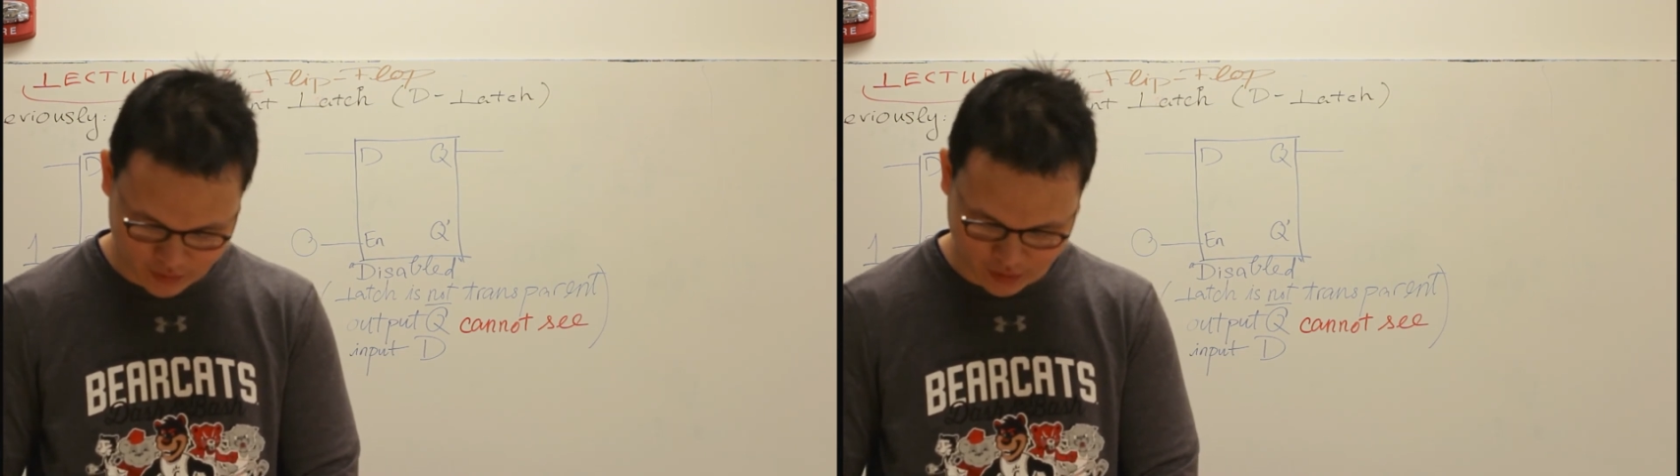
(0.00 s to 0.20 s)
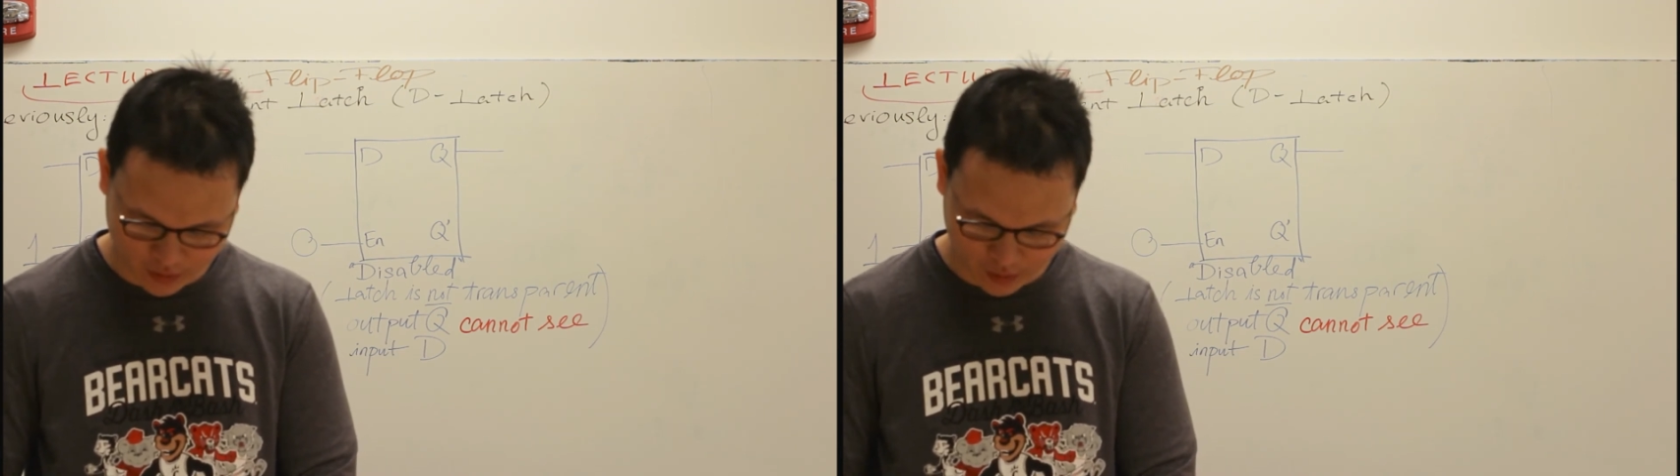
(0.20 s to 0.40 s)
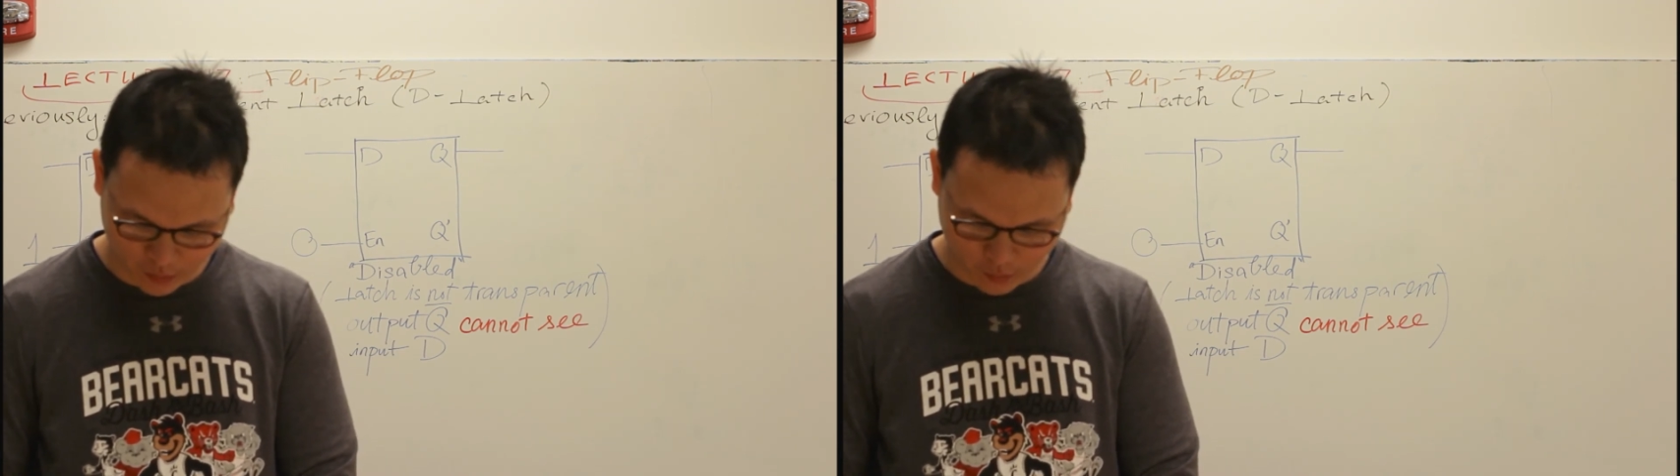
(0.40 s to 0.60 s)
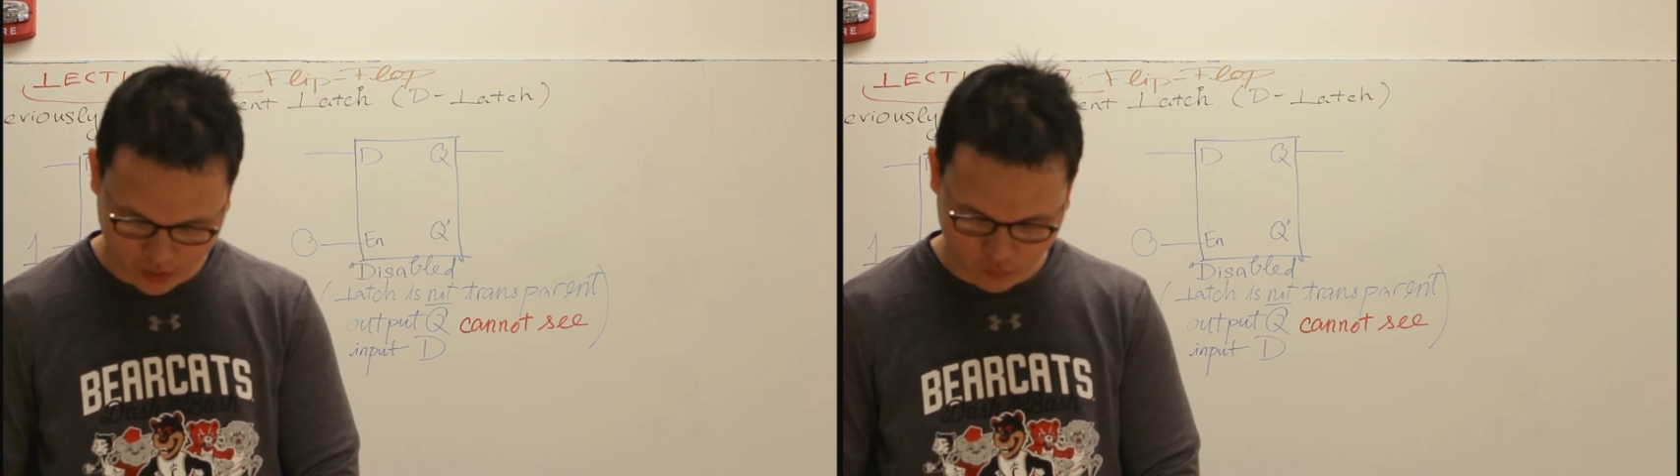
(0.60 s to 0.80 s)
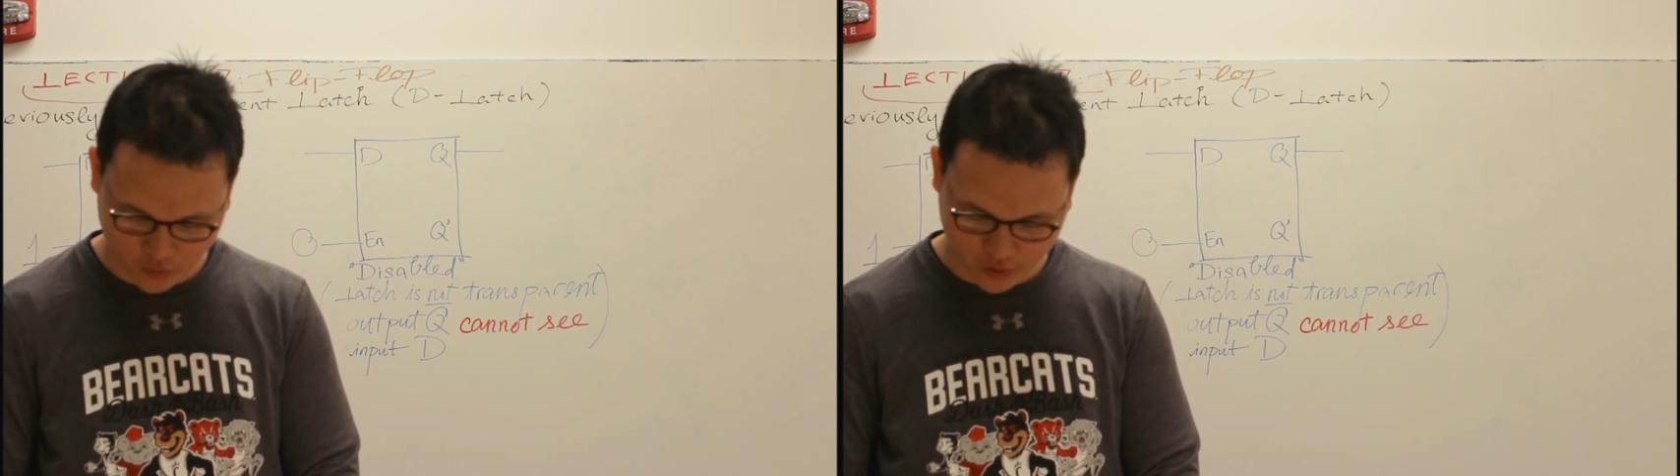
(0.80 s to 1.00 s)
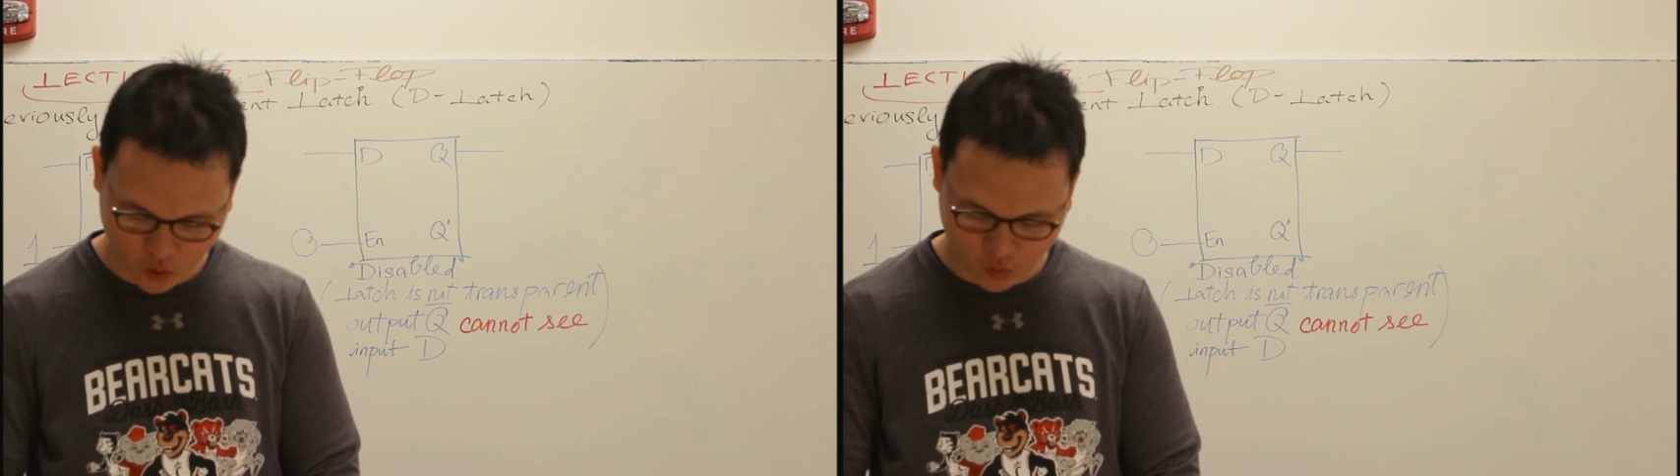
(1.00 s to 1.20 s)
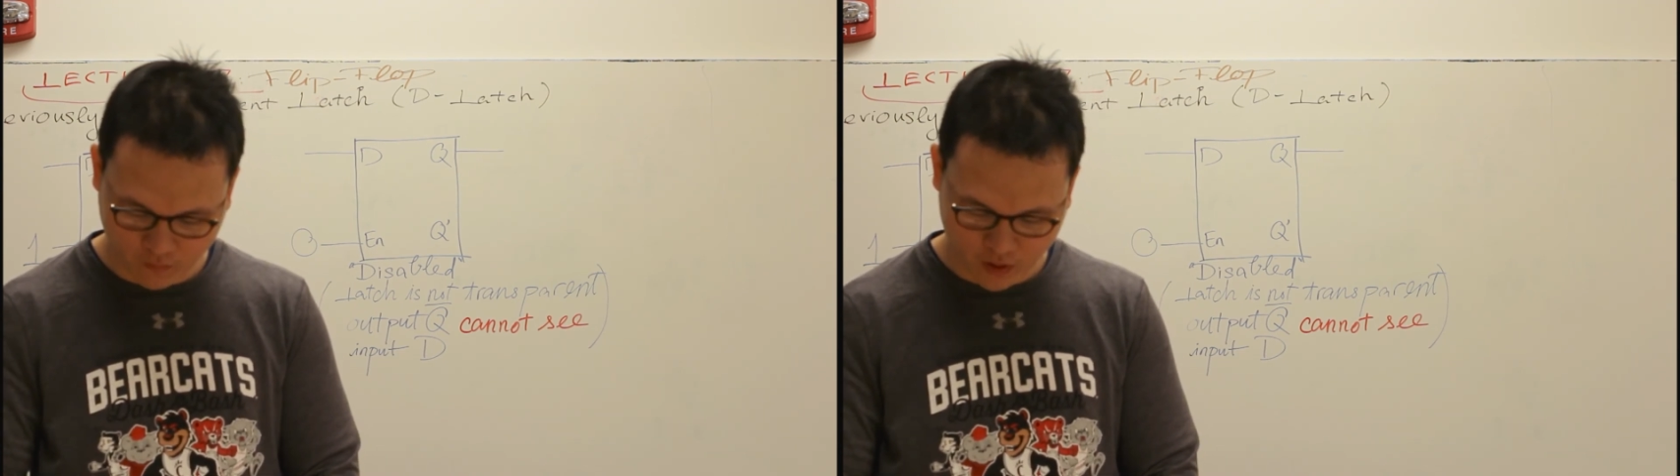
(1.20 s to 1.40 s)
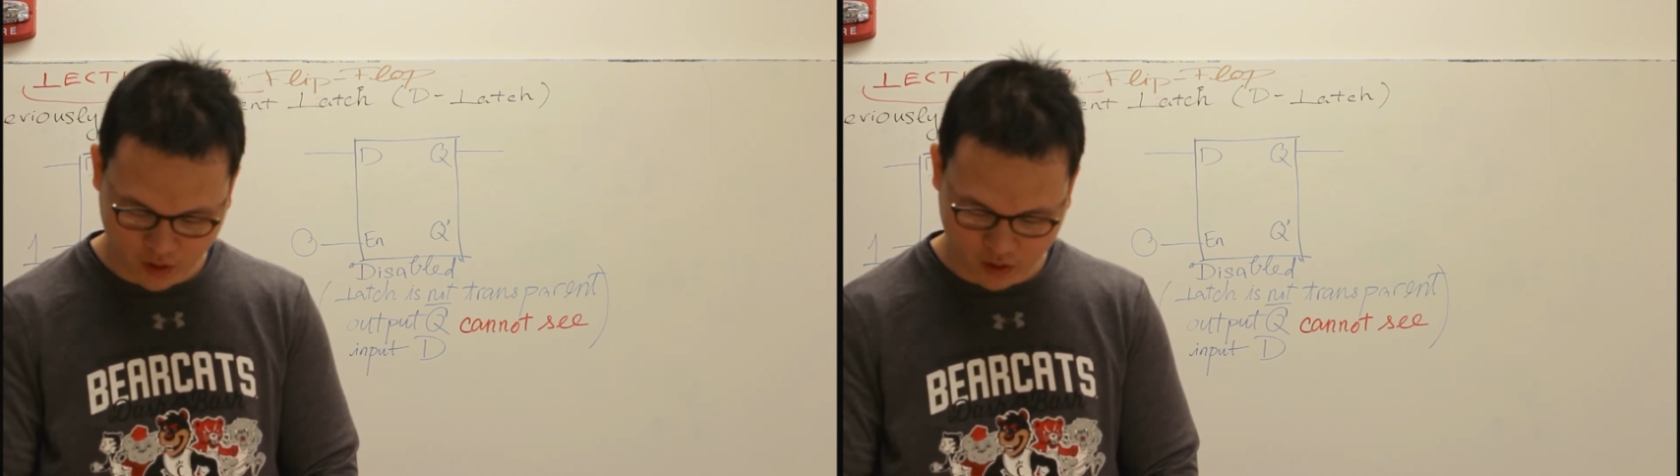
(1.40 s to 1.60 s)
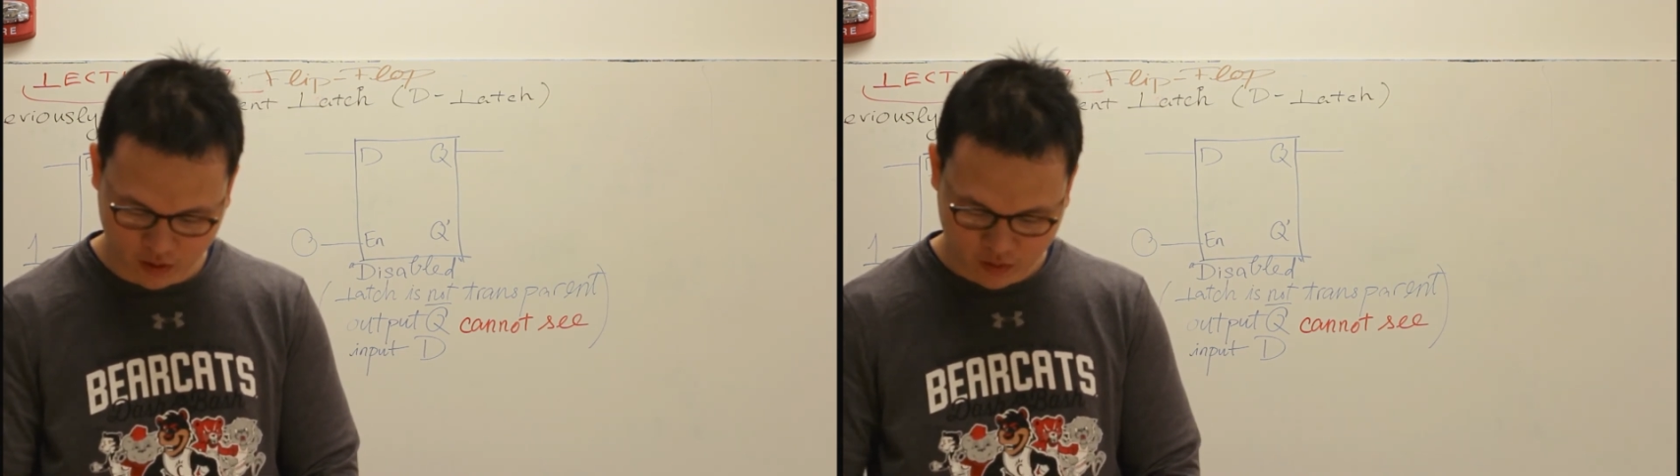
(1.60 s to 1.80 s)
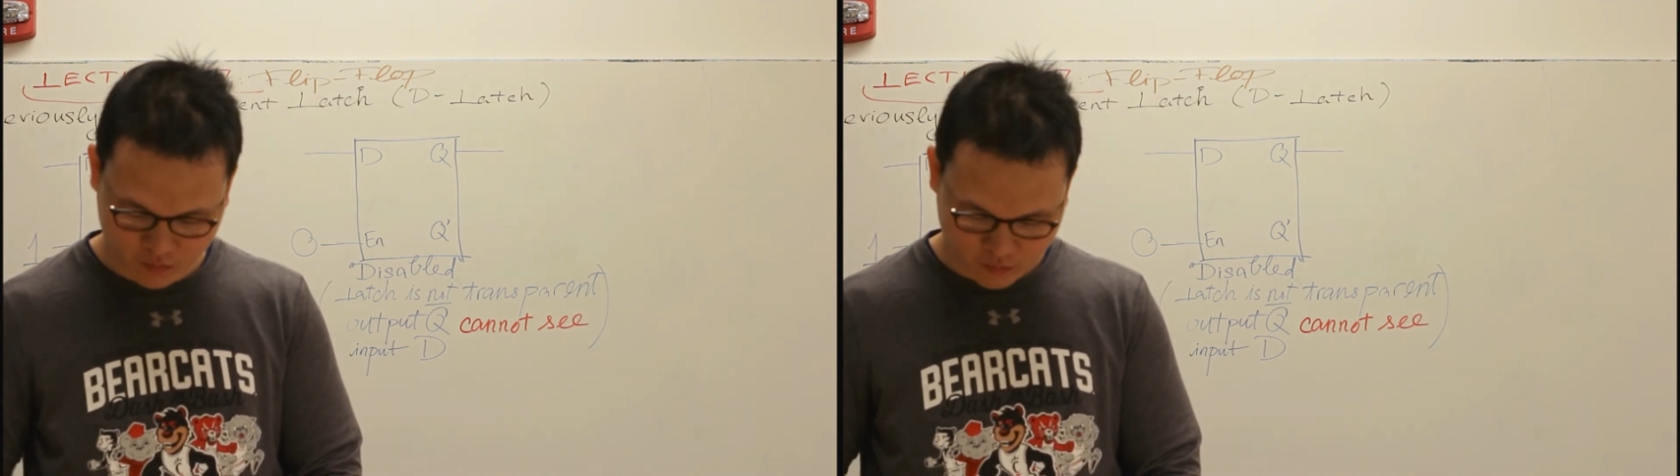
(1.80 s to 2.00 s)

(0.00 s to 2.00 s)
what we covered